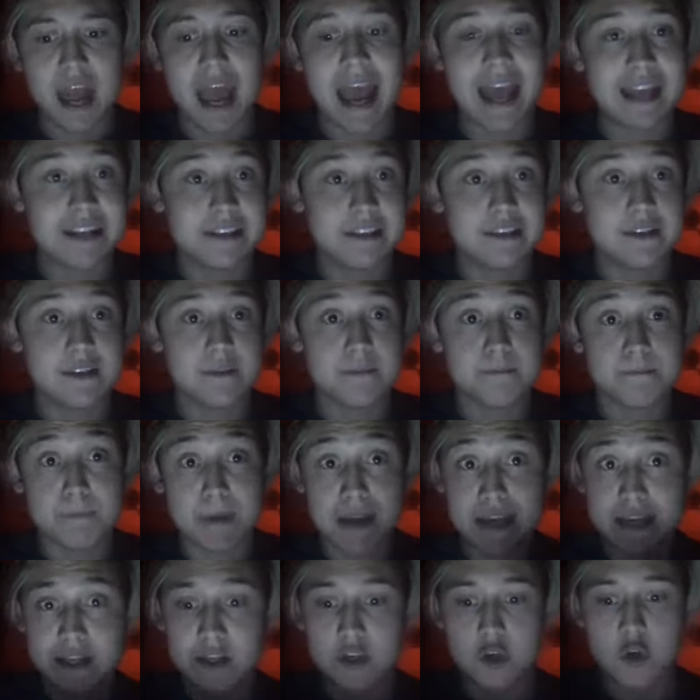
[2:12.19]
and
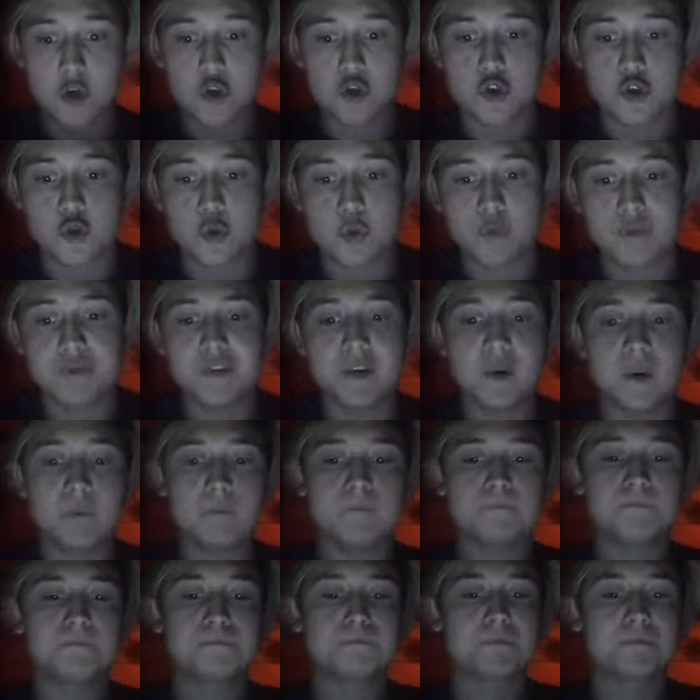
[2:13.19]
making a good short film,